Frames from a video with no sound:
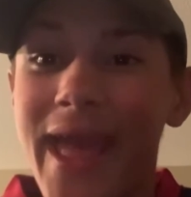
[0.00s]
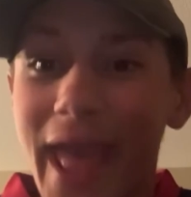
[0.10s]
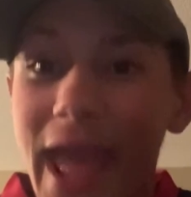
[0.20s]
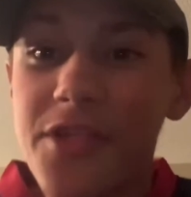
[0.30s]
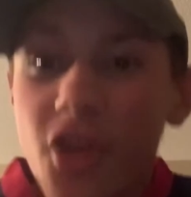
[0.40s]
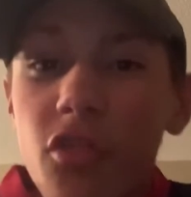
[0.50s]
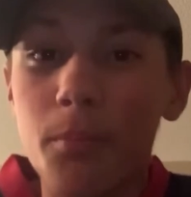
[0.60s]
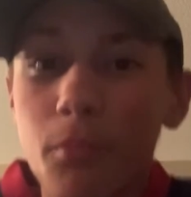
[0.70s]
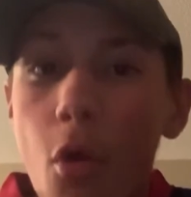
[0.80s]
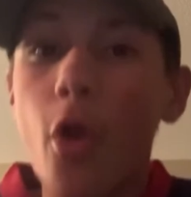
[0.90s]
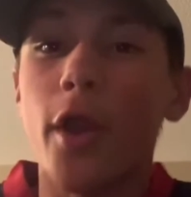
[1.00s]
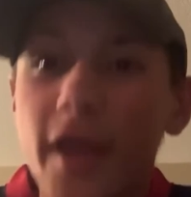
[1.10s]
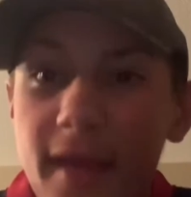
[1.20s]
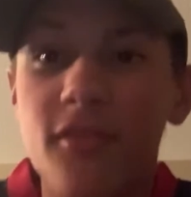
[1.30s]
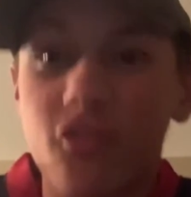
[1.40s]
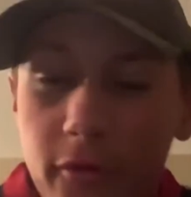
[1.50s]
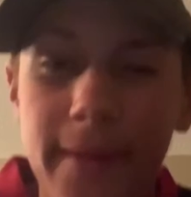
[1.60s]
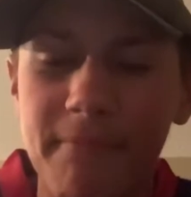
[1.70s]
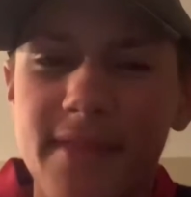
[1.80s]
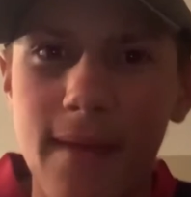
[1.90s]
And just more
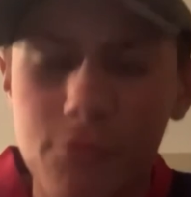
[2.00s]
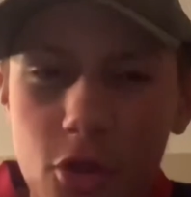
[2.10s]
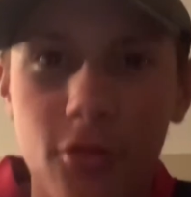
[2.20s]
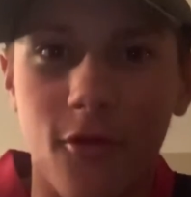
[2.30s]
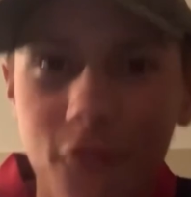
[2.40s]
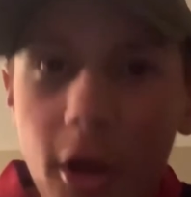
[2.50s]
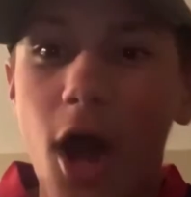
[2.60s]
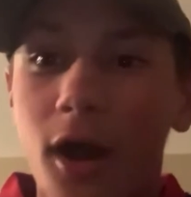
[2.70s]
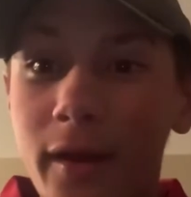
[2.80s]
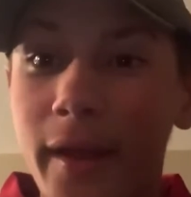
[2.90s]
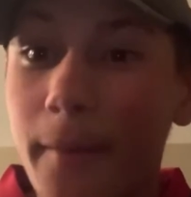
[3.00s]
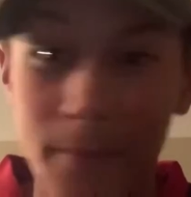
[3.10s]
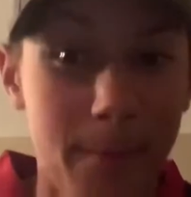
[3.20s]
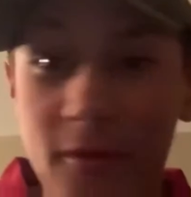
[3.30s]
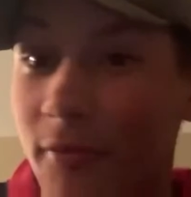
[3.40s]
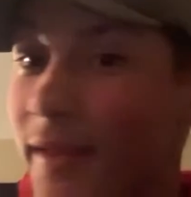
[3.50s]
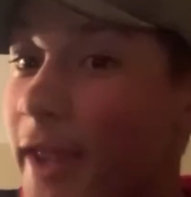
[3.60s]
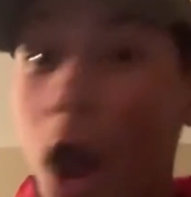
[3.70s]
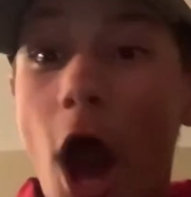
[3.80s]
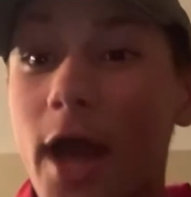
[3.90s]
extreme temperatures overall. Might be really
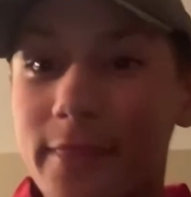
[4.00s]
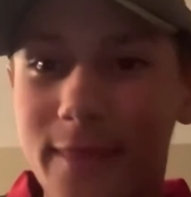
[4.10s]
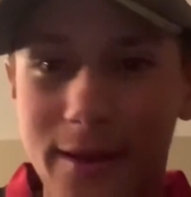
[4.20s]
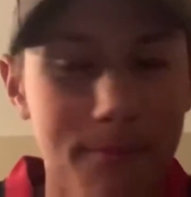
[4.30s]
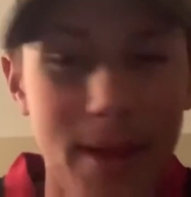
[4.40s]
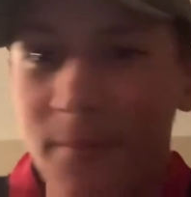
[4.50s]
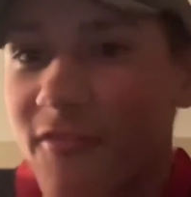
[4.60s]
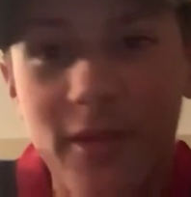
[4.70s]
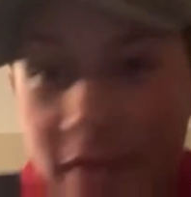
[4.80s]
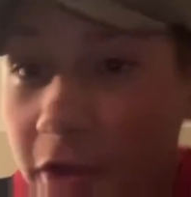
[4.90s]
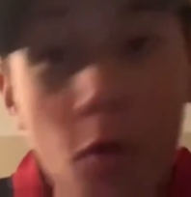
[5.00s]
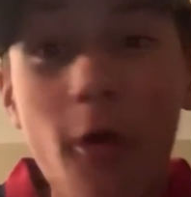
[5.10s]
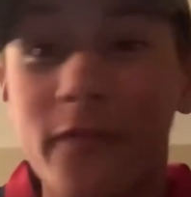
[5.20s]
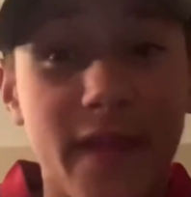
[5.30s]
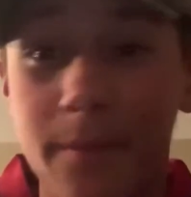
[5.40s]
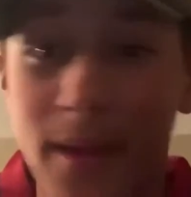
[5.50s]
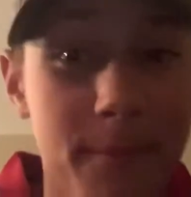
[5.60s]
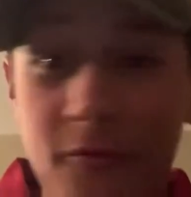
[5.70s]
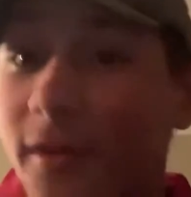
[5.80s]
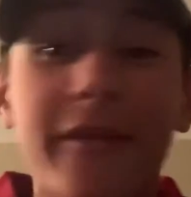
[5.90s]
hot, then it might be really cold, then it might
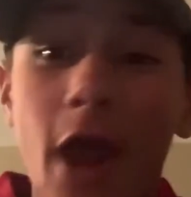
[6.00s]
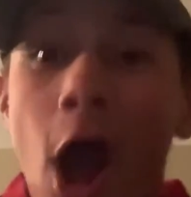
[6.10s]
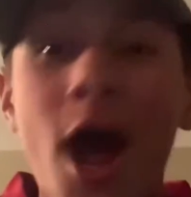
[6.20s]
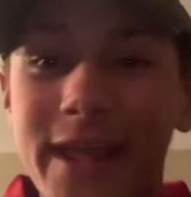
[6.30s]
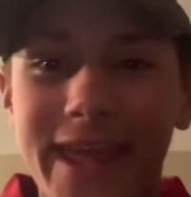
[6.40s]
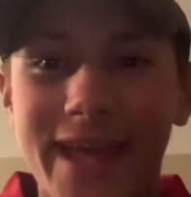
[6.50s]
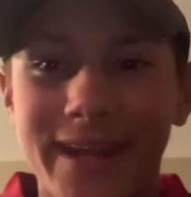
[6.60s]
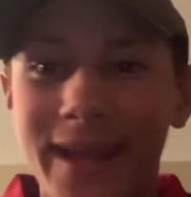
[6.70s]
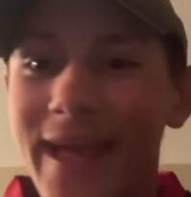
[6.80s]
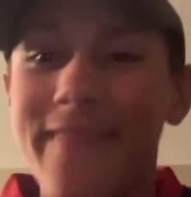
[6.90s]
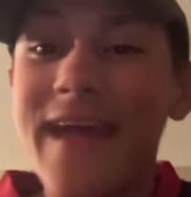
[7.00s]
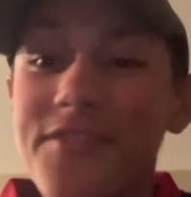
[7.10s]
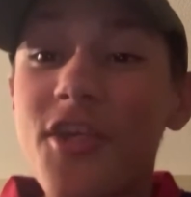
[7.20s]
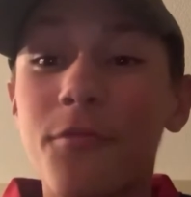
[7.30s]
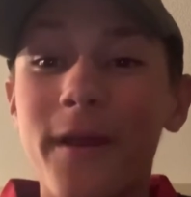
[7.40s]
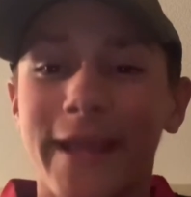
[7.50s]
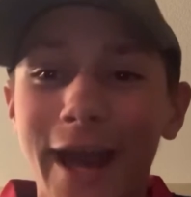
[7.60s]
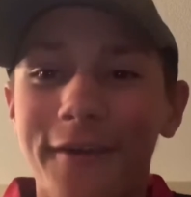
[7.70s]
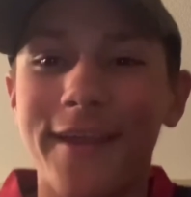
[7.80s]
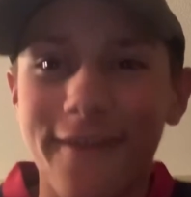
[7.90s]
be really hot again. That's just what
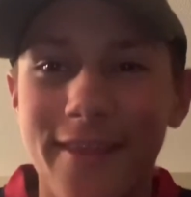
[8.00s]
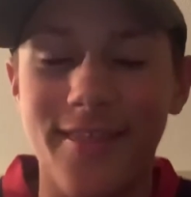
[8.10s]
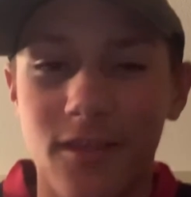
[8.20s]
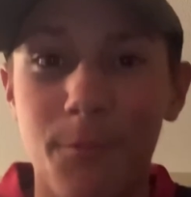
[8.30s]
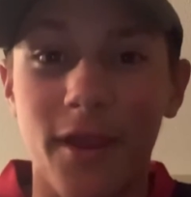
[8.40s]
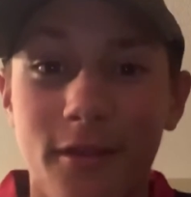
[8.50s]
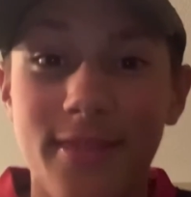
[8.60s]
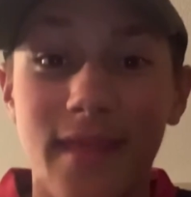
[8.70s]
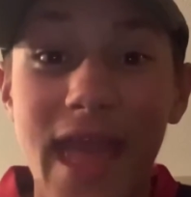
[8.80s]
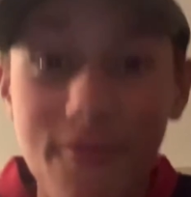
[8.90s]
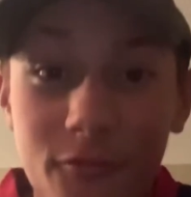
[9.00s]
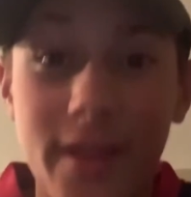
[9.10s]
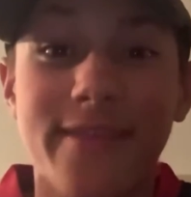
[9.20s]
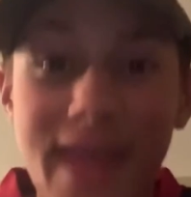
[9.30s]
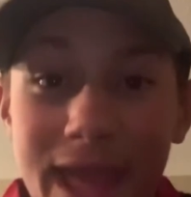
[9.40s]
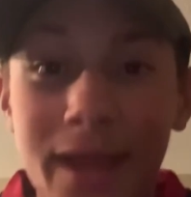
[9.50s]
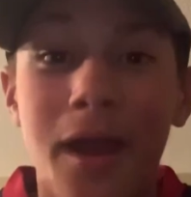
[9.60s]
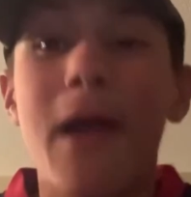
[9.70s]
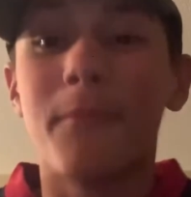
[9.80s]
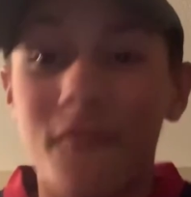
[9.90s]
Calgarians experience every day.
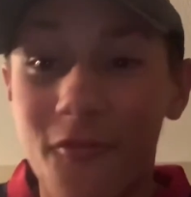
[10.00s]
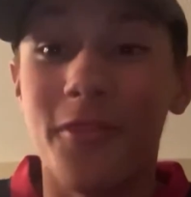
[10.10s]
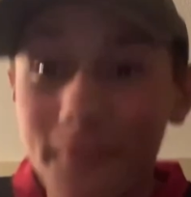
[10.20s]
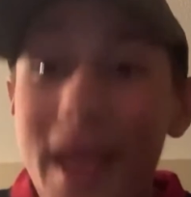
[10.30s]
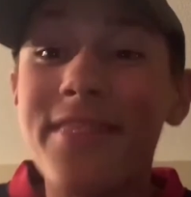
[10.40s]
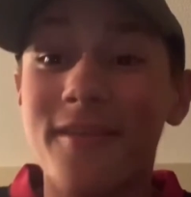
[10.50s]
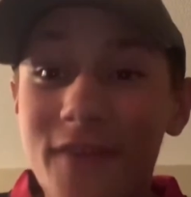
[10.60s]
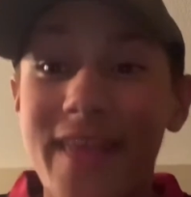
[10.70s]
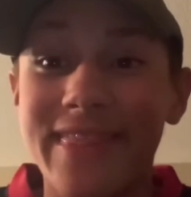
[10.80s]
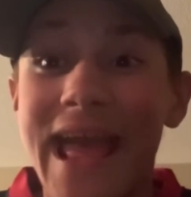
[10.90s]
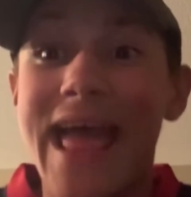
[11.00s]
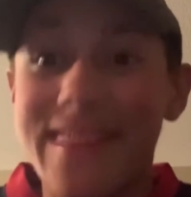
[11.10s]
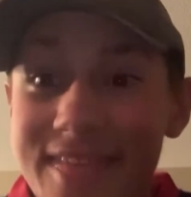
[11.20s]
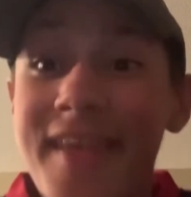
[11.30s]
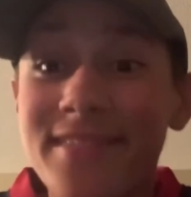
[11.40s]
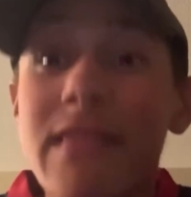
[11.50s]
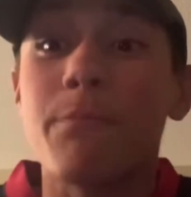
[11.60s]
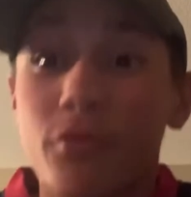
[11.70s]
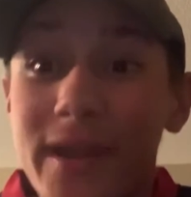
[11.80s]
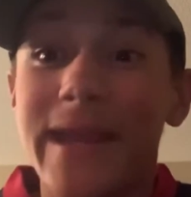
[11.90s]
But for the rest of us, this is
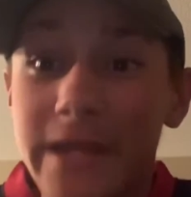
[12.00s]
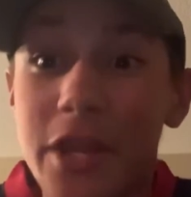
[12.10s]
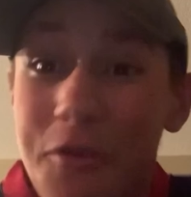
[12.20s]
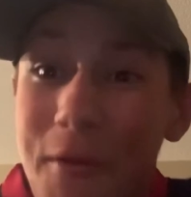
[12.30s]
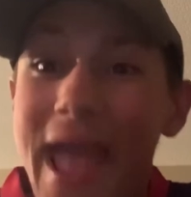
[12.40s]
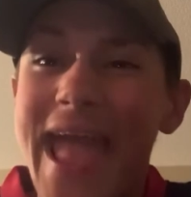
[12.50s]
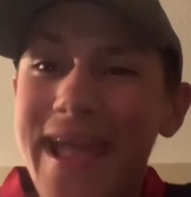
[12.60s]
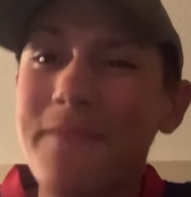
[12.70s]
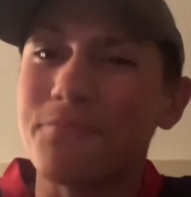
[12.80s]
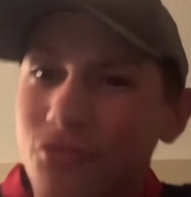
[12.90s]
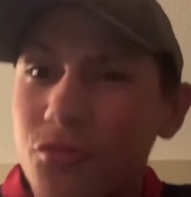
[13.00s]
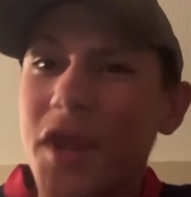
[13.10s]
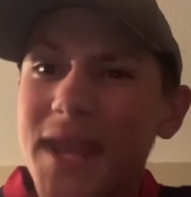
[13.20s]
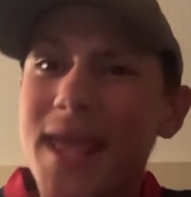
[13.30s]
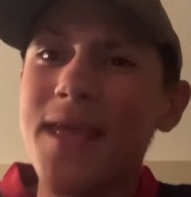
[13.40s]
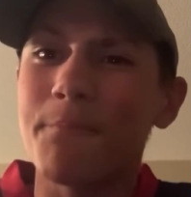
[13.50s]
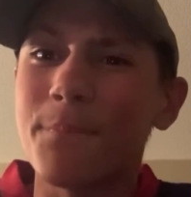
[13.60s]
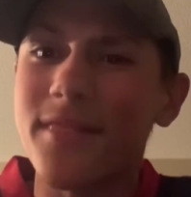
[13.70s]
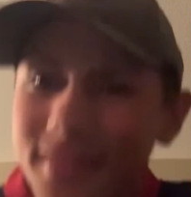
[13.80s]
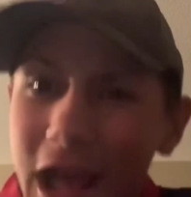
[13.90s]
pretty new and pretty
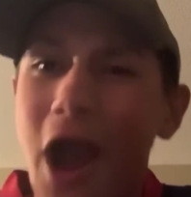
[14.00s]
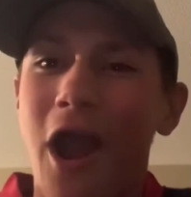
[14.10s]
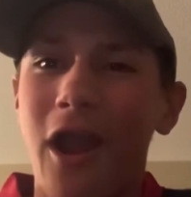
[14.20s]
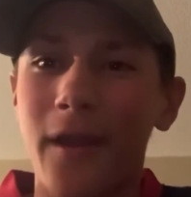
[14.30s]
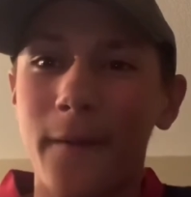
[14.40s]
bizarre.